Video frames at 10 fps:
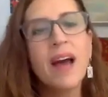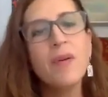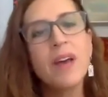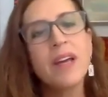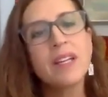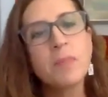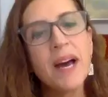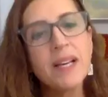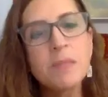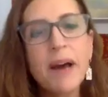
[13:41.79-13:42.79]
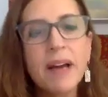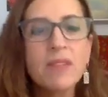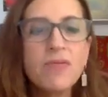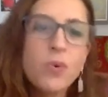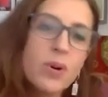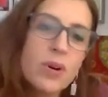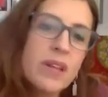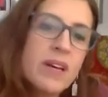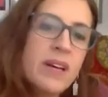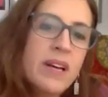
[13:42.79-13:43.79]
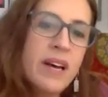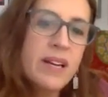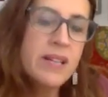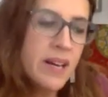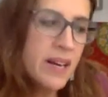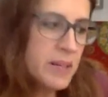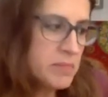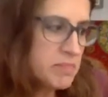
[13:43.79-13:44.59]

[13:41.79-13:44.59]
how that gets passed back and forth. And